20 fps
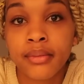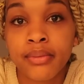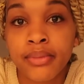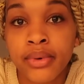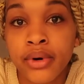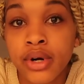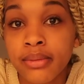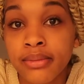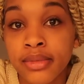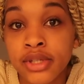
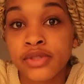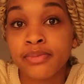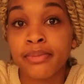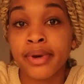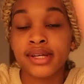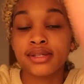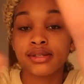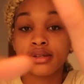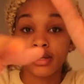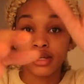Pretty much
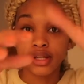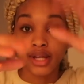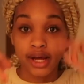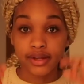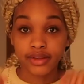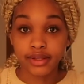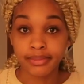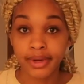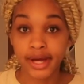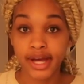basically
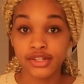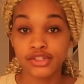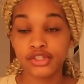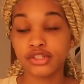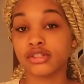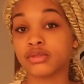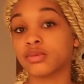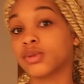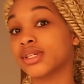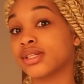like the
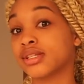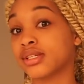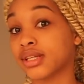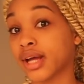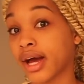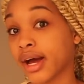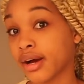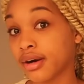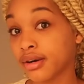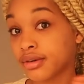passion twist
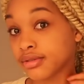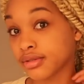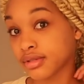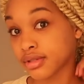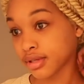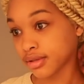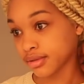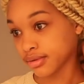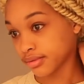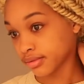style.
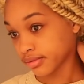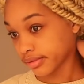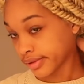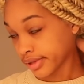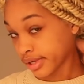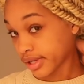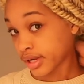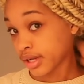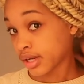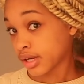So
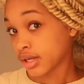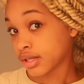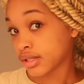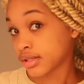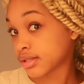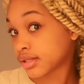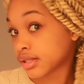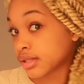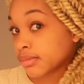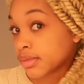
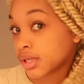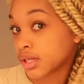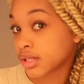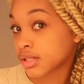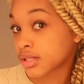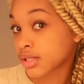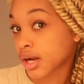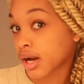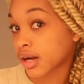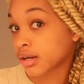to me,
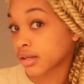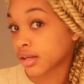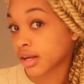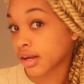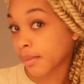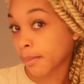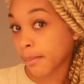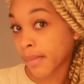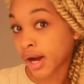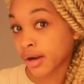it's kind of
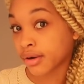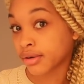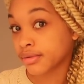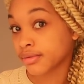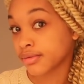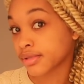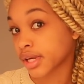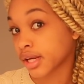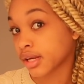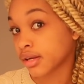like my
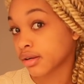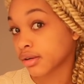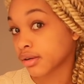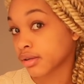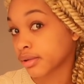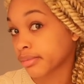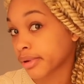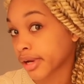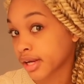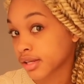own take on
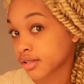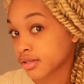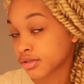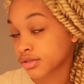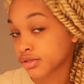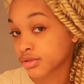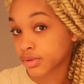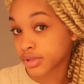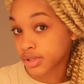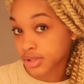the passion
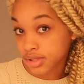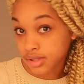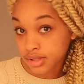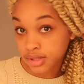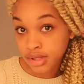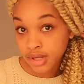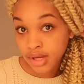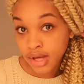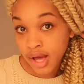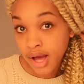twist.
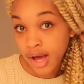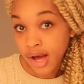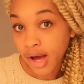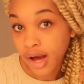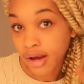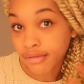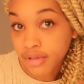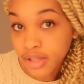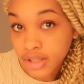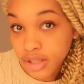
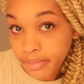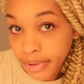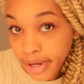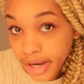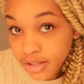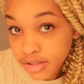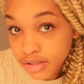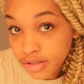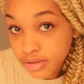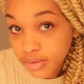I feel like the
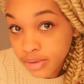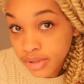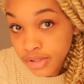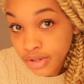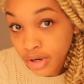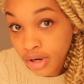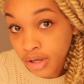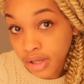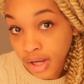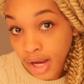passion twists
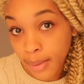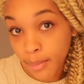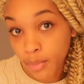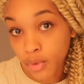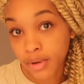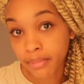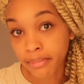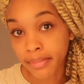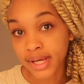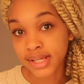are a lot
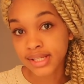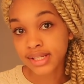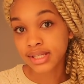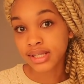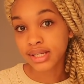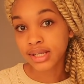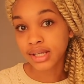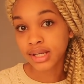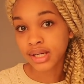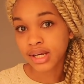more
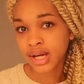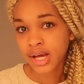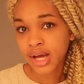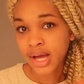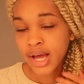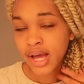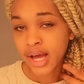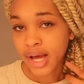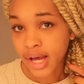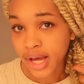messy,
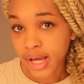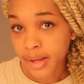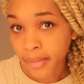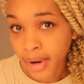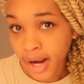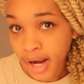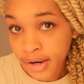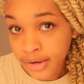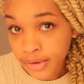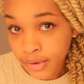and
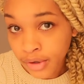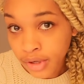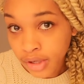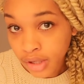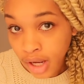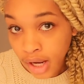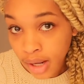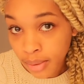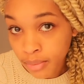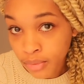mine are a
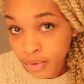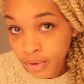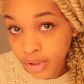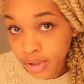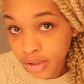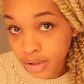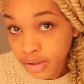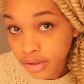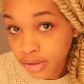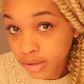lot
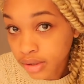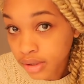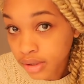more